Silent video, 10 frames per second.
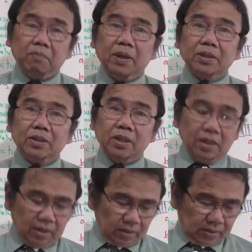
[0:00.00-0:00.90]
best
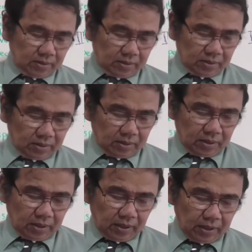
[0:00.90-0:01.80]
thing
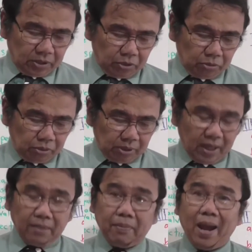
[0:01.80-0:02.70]
is to
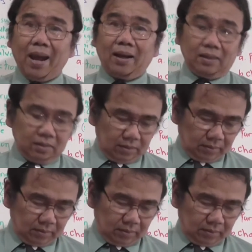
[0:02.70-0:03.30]
stand back.